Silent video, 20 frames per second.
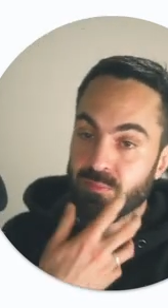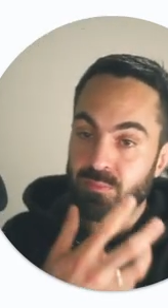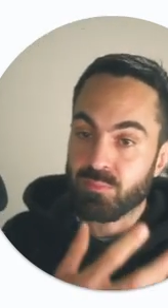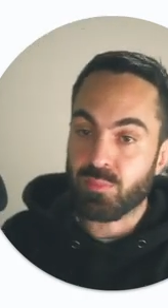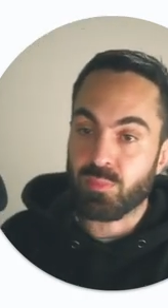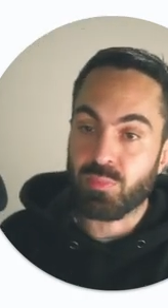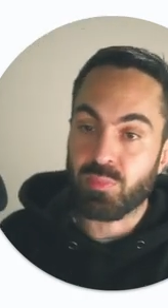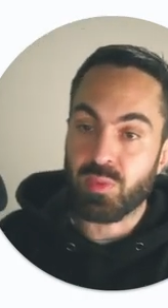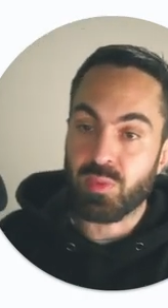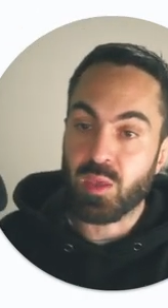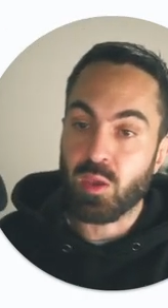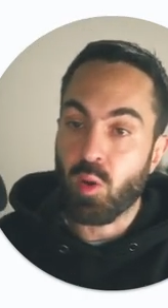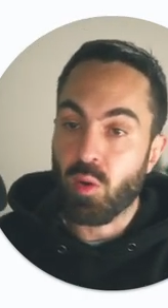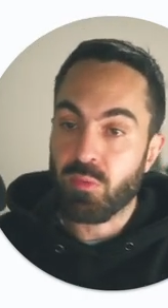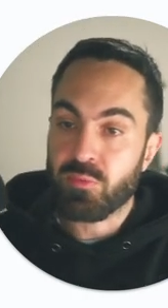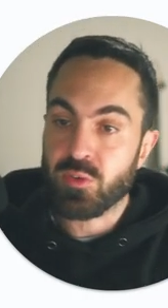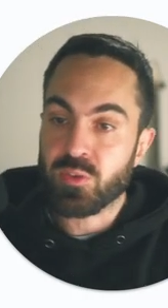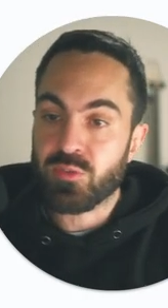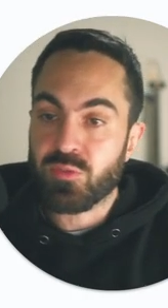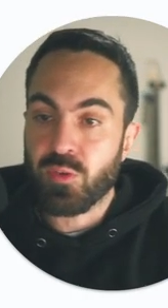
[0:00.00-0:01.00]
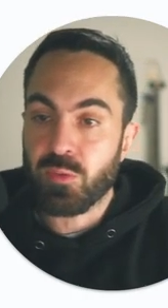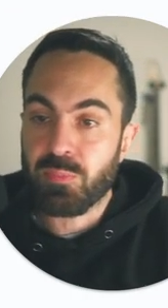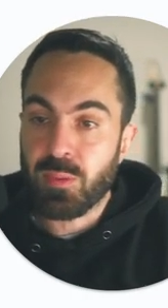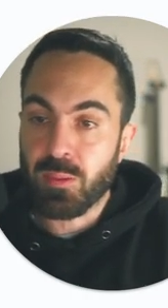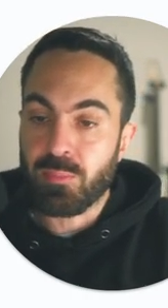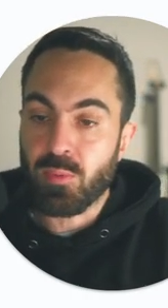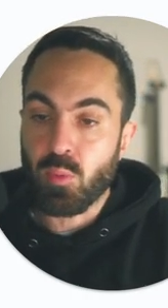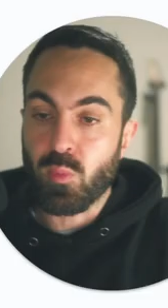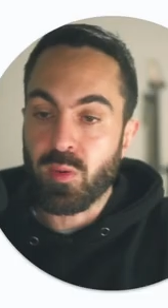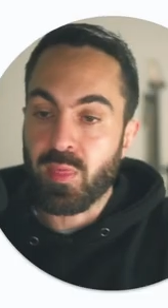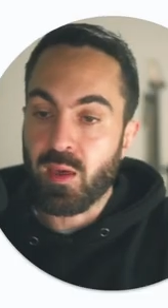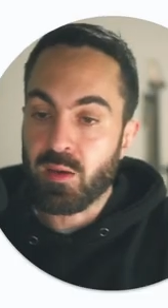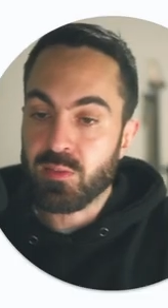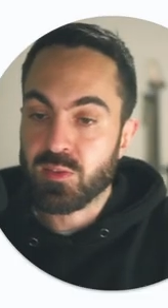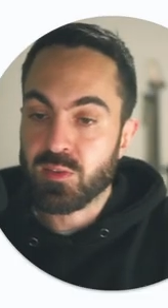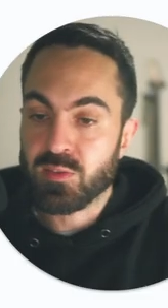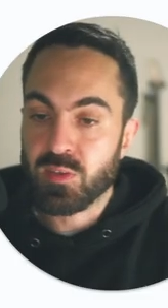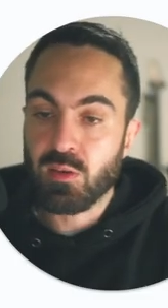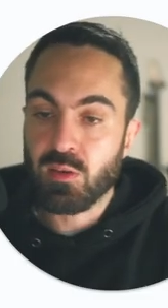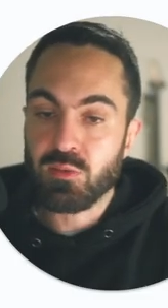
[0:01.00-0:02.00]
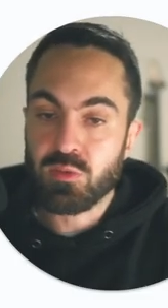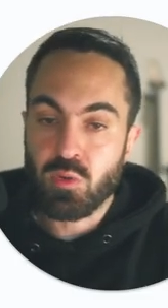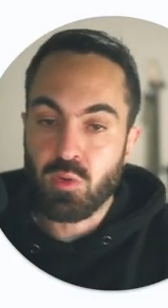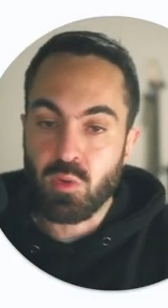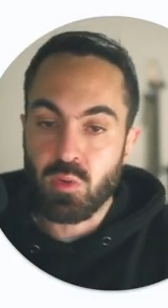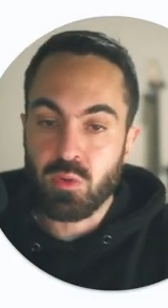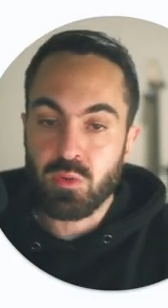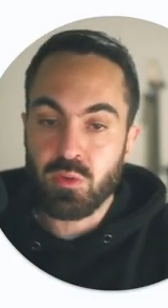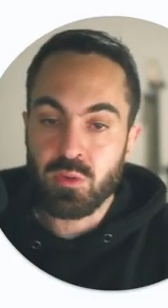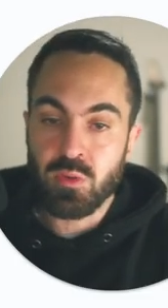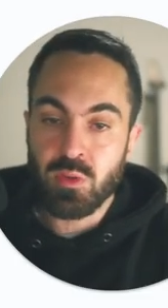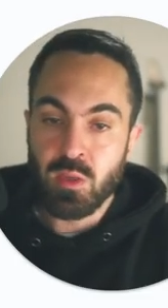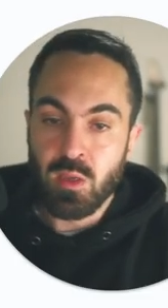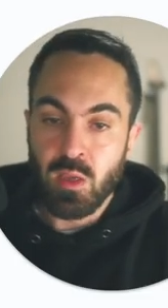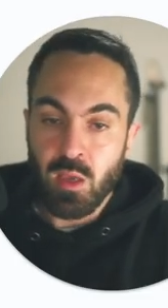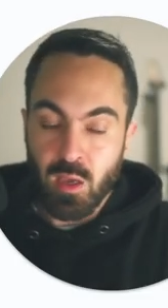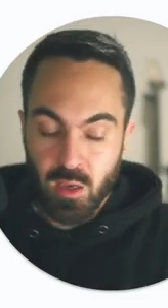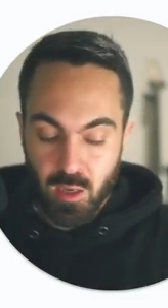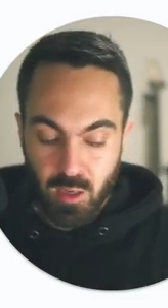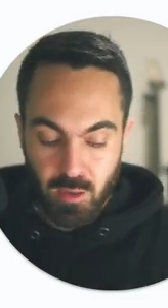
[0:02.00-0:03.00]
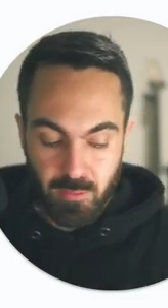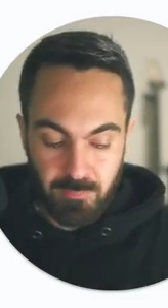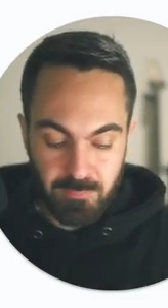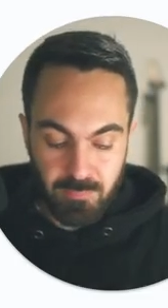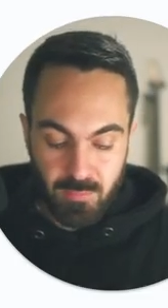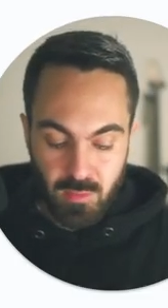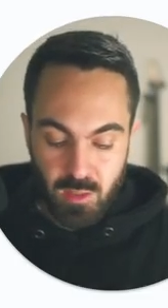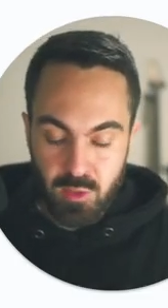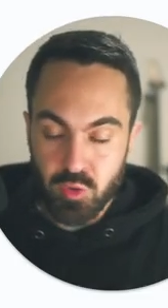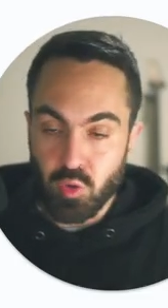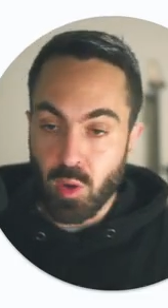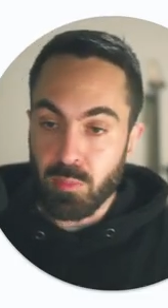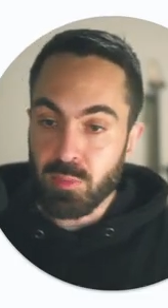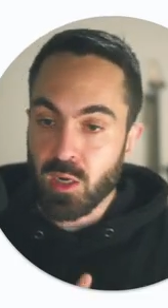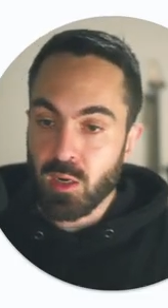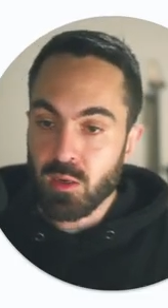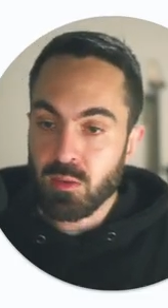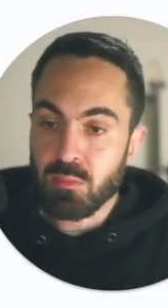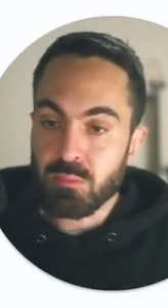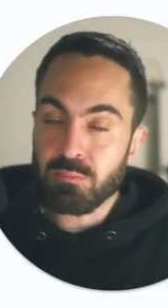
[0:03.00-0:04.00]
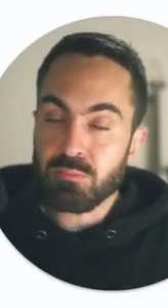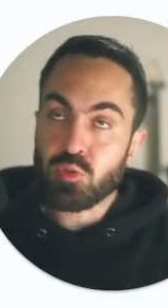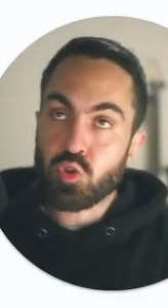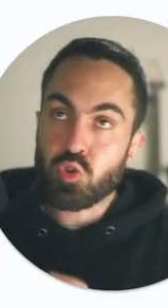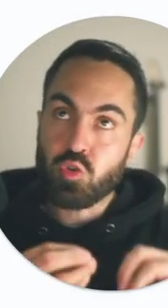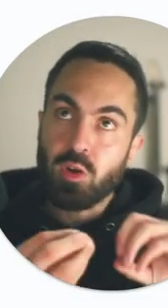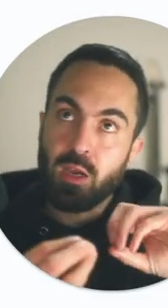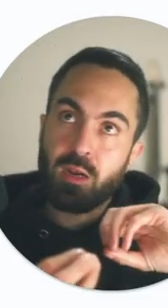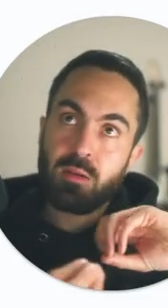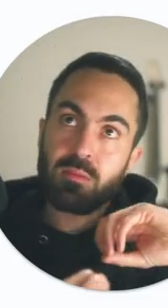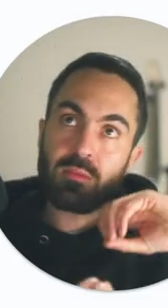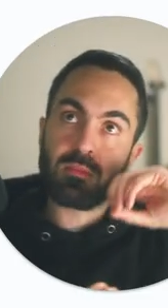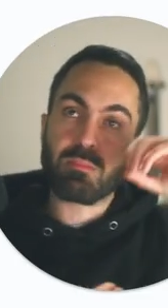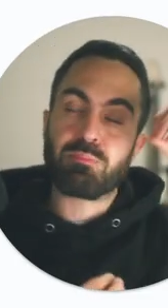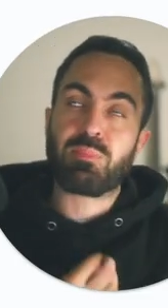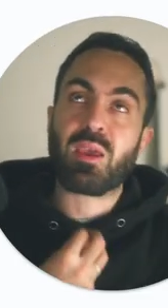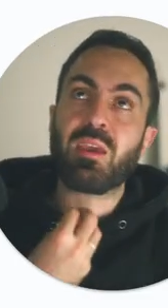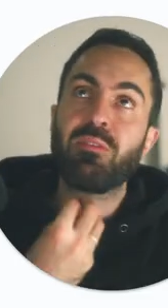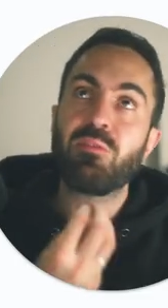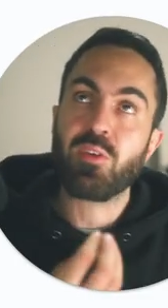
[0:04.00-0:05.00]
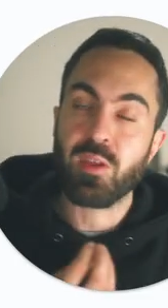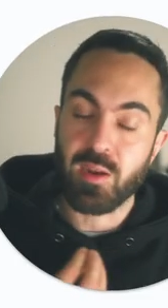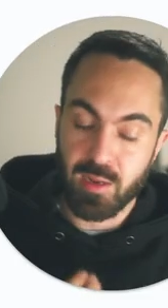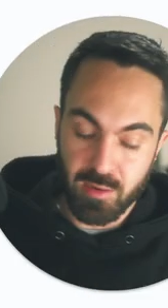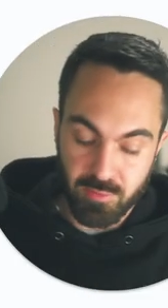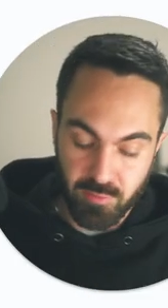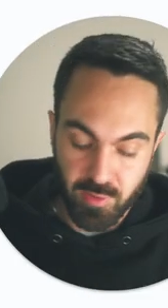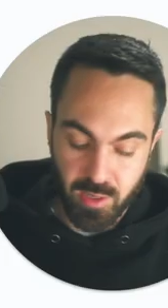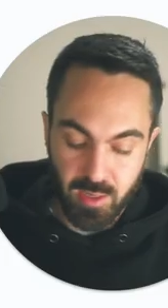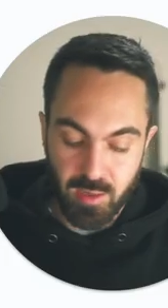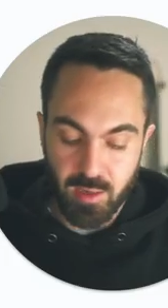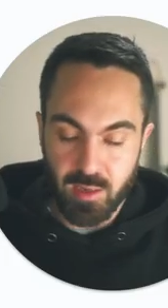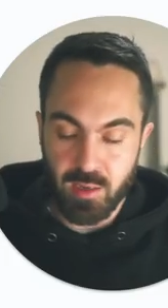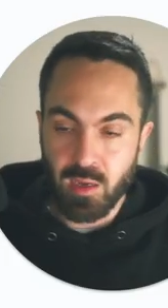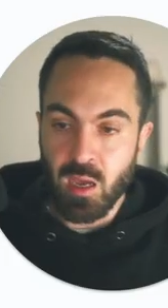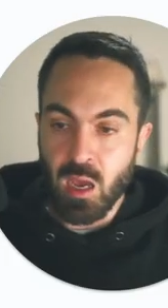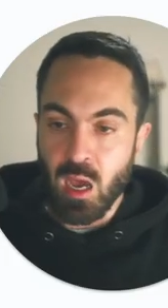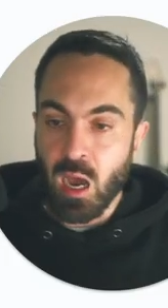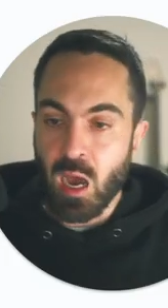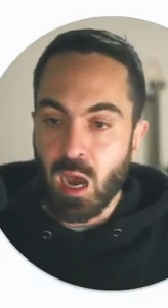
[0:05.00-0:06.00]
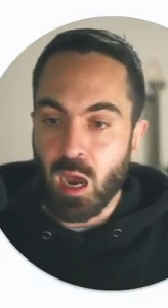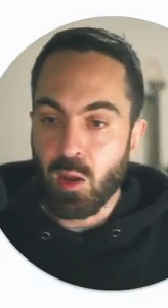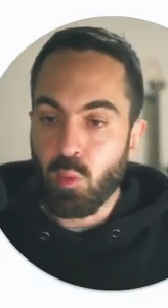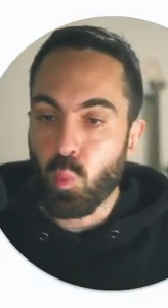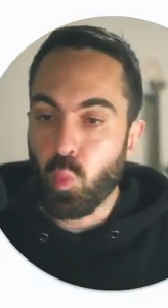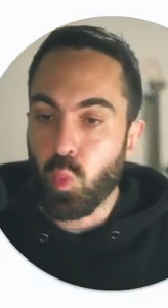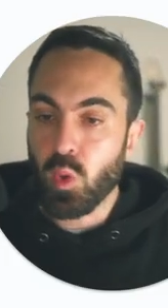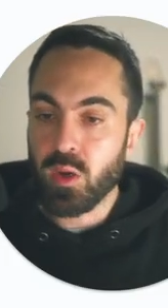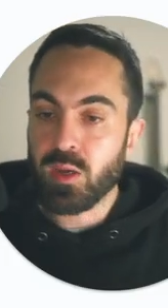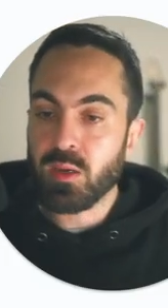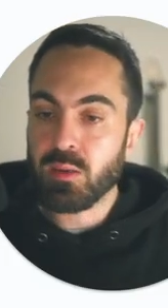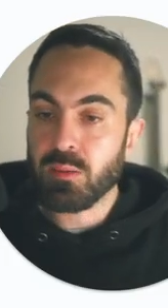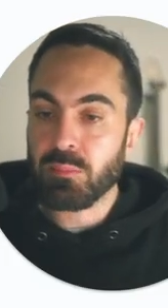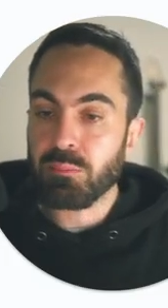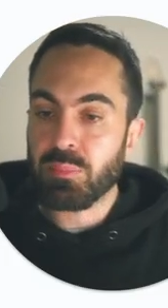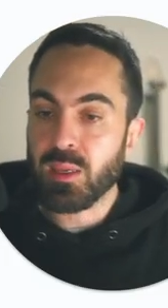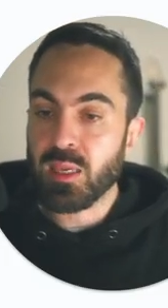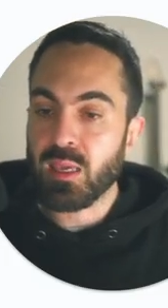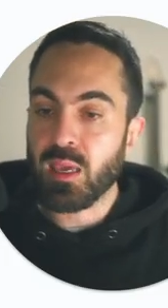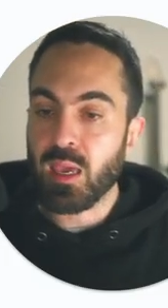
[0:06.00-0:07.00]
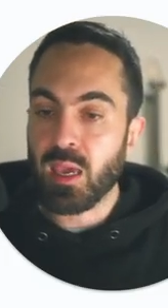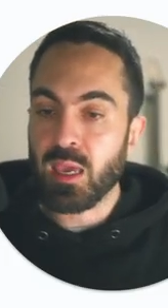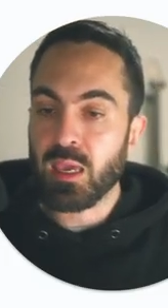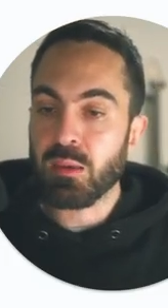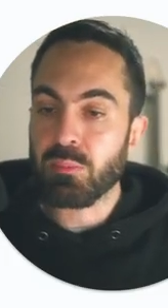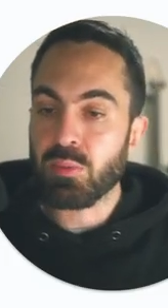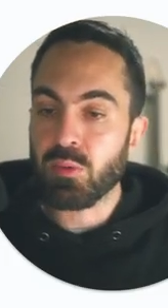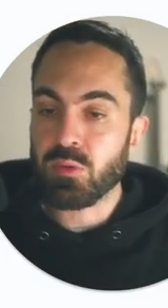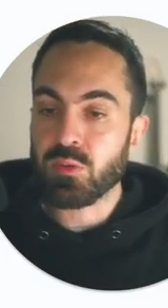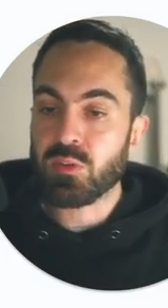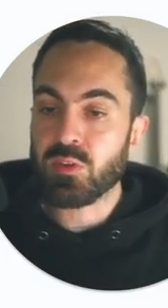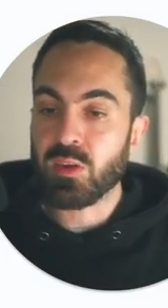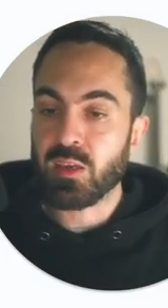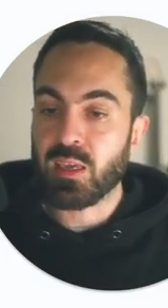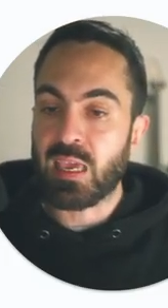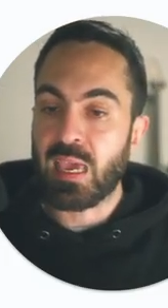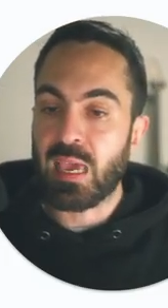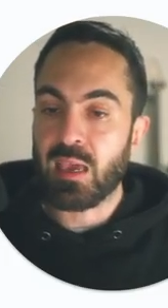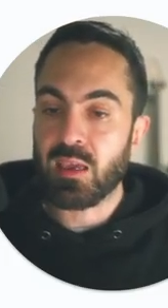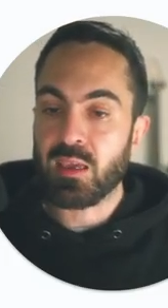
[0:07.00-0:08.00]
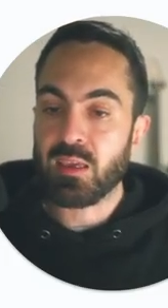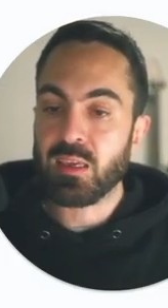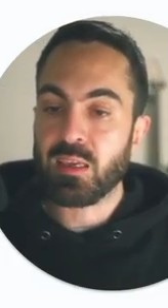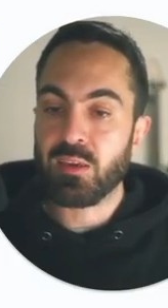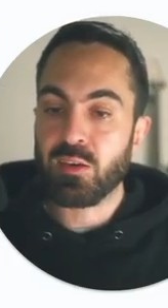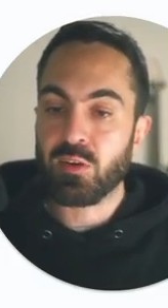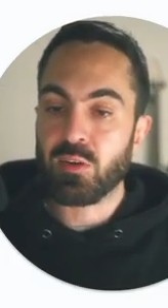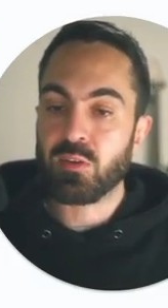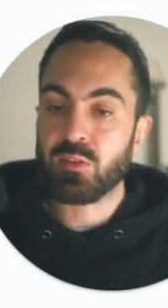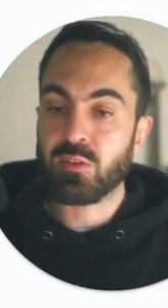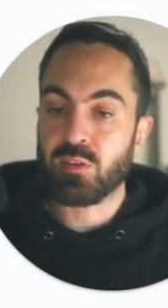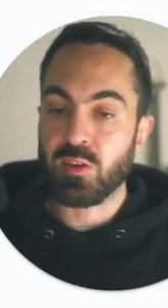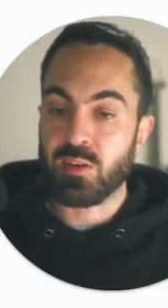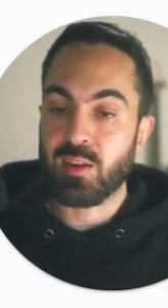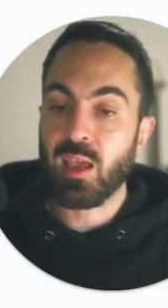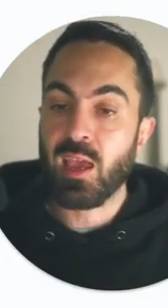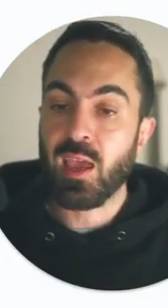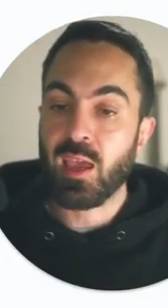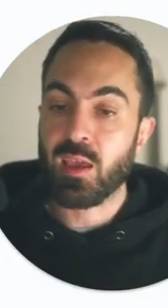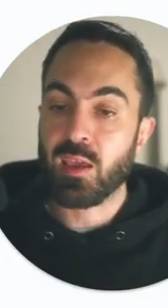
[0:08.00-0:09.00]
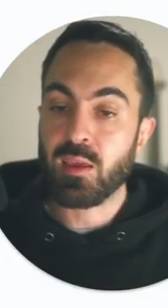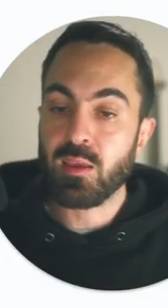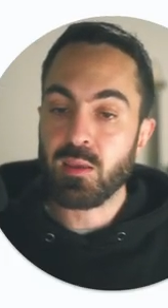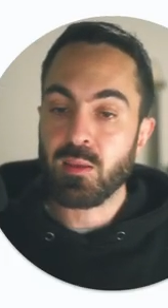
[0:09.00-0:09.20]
the offers for people without the sales call. So I'm going to try to pivot it, right? Like, I wouldn't be able to get here today